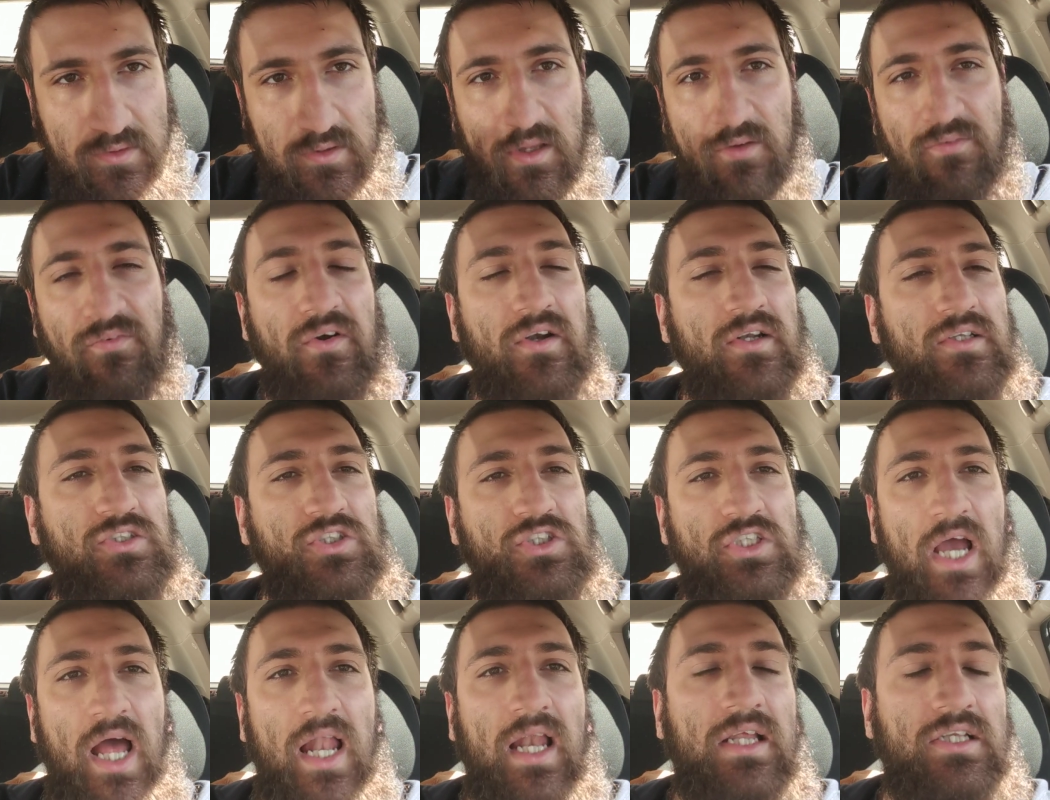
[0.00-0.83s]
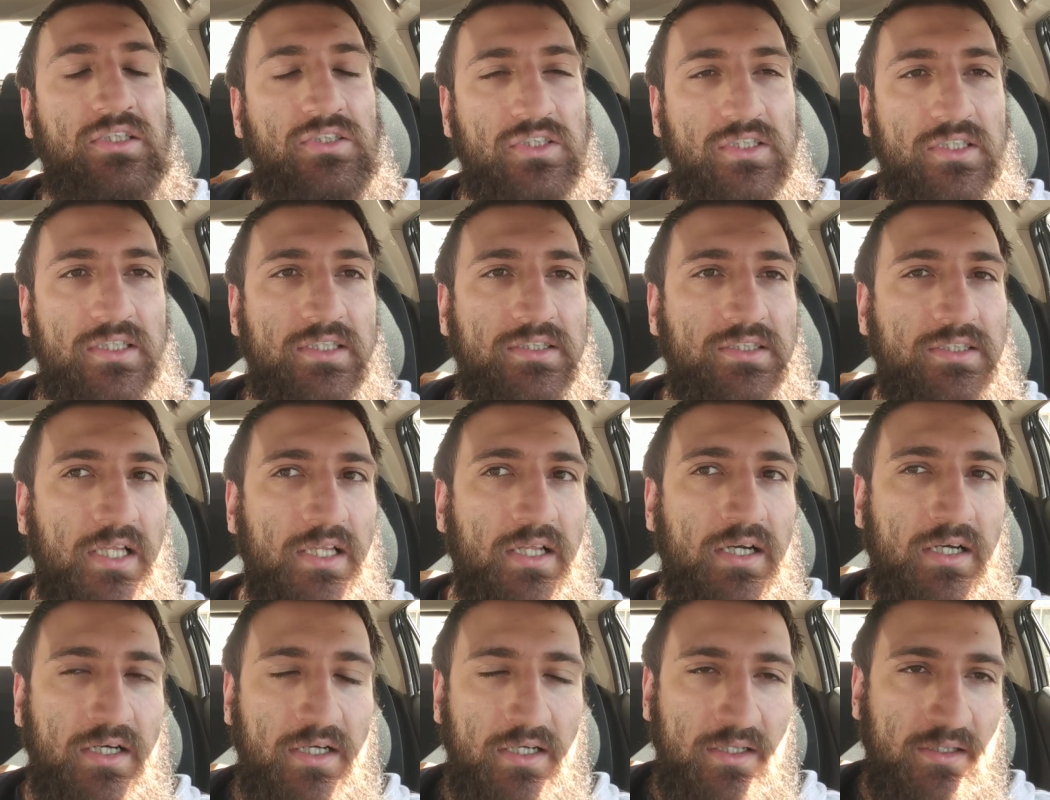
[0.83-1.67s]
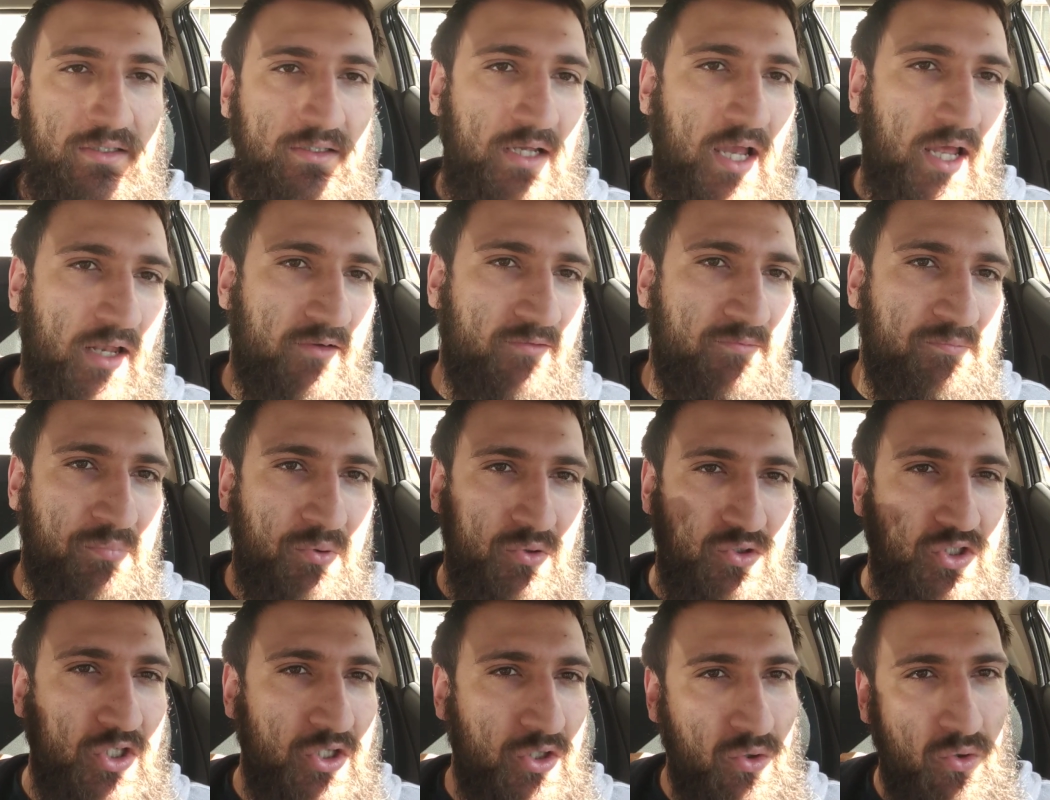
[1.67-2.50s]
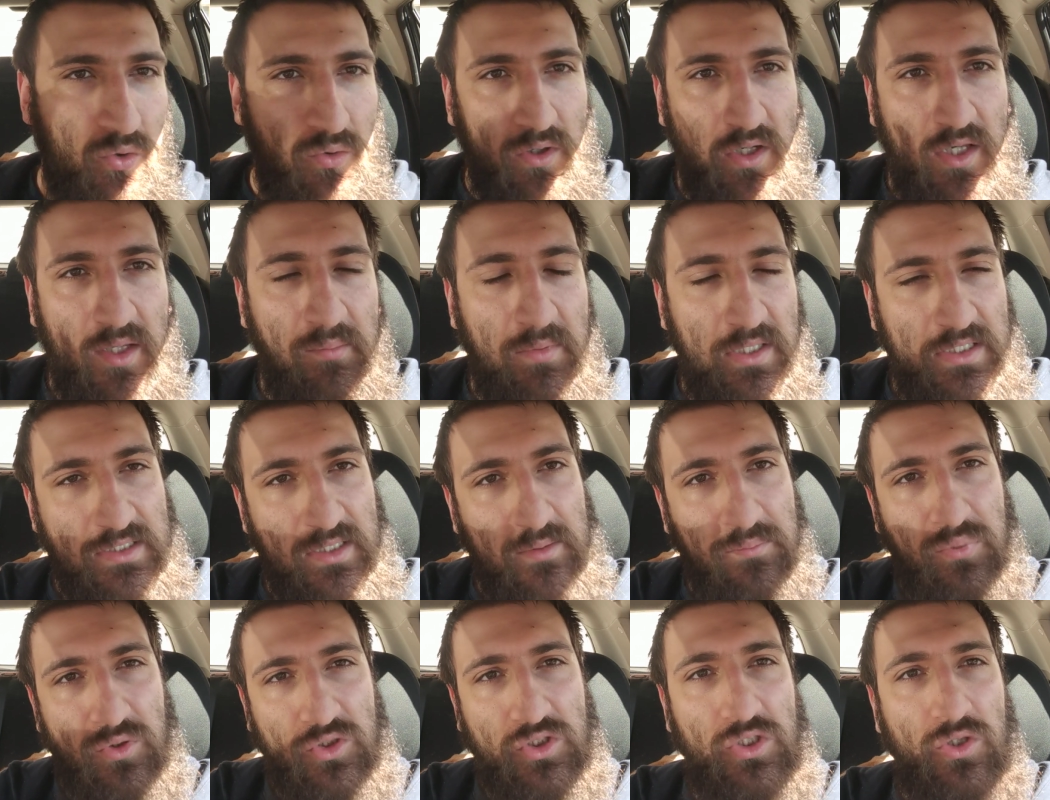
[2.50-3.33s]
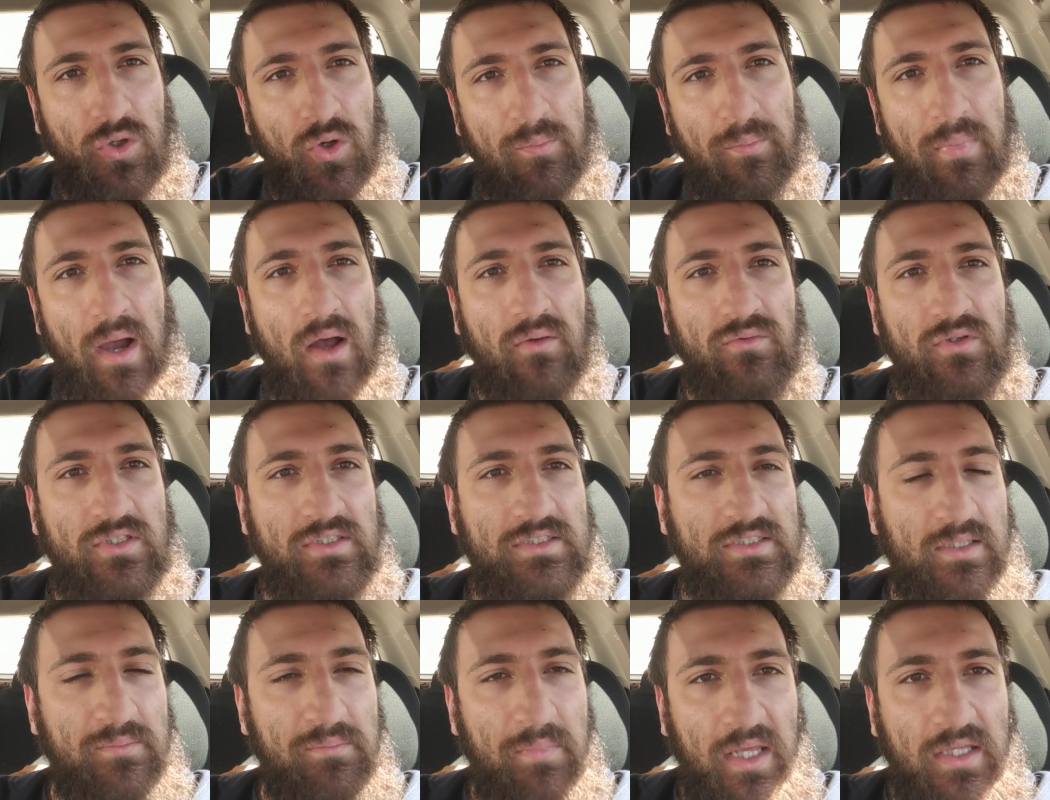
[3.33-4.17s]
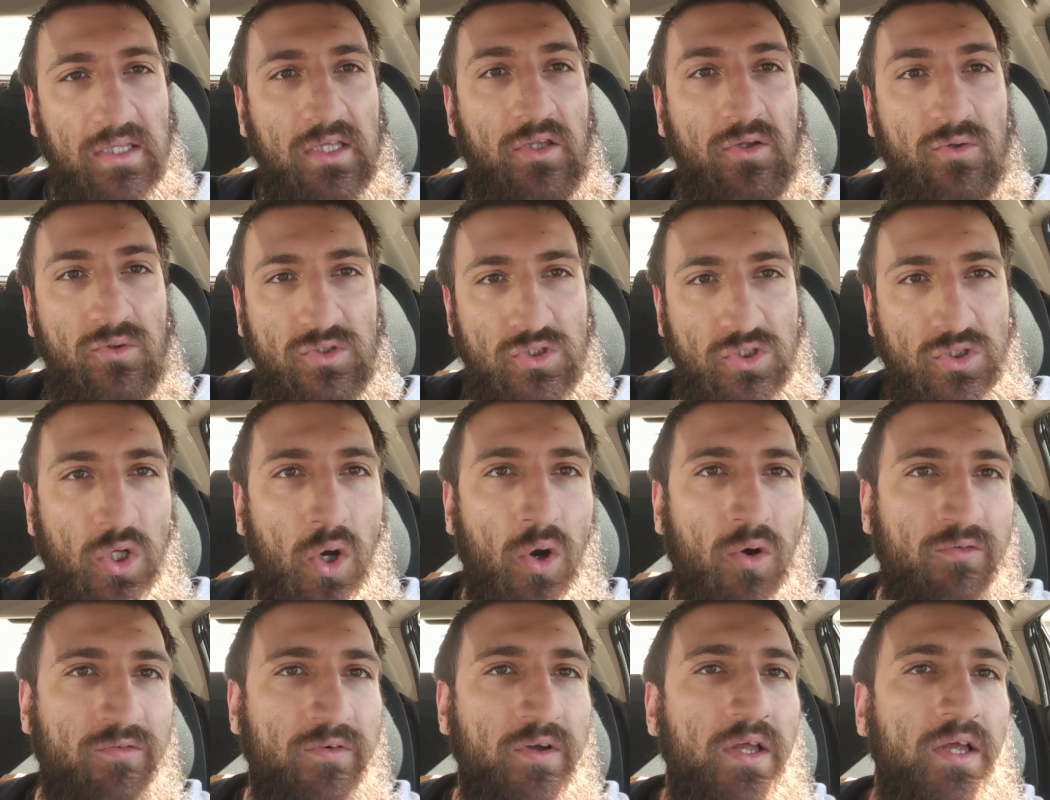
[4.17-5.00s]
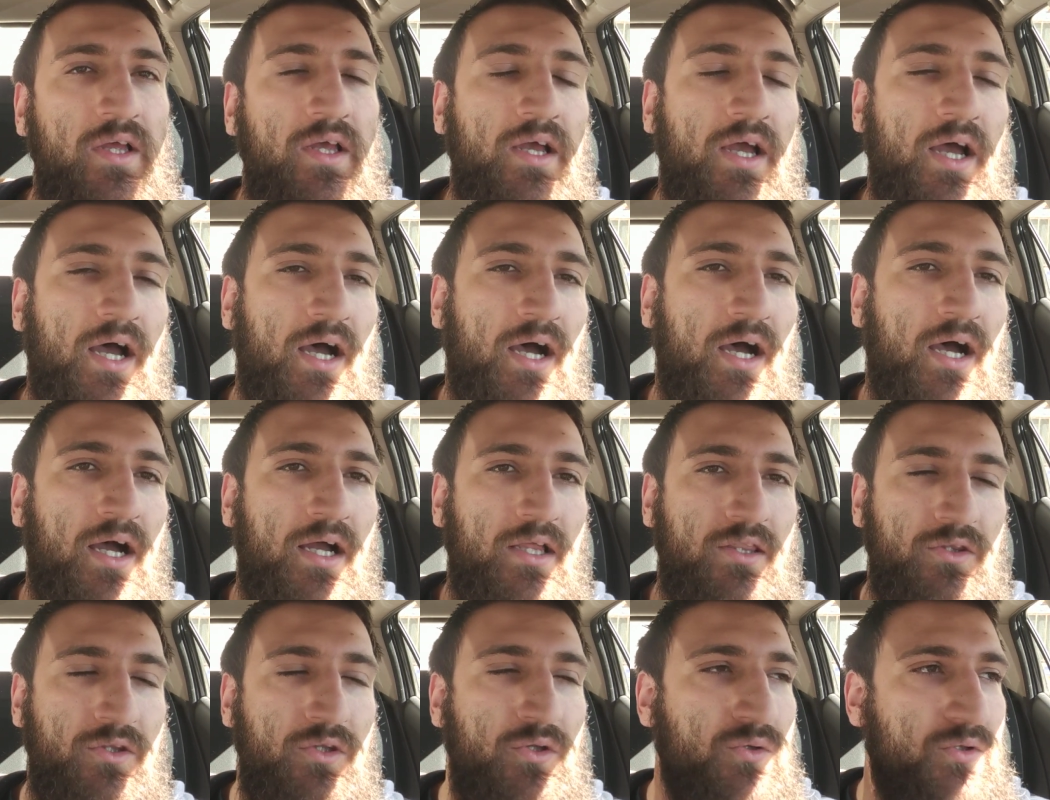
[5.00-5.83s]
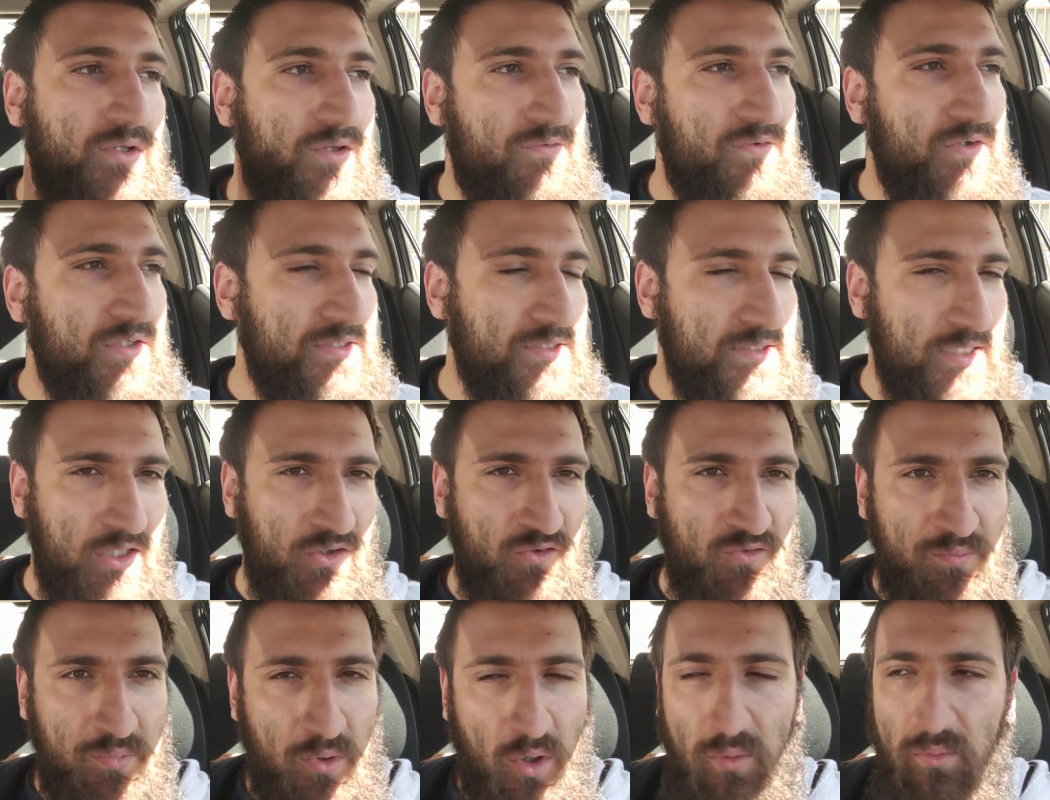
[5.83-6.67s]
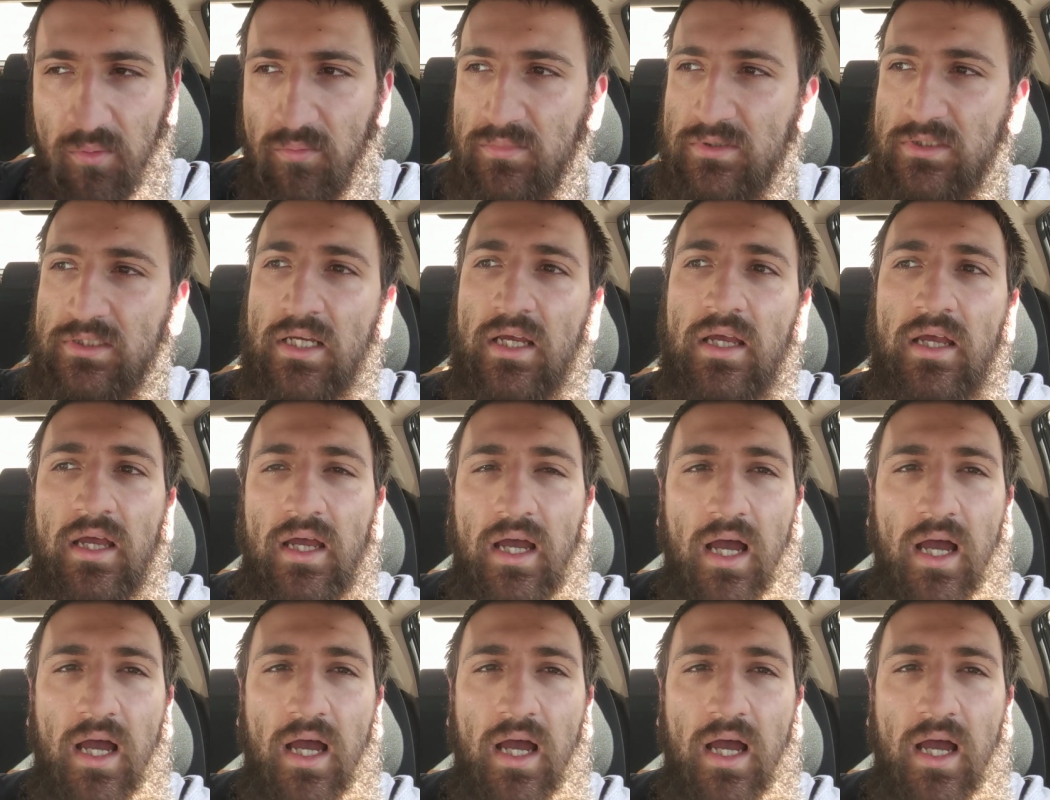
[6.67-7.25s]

different challenges that are kind of pushing your limits and pushing your boundaries and making you solve a new different set of problems.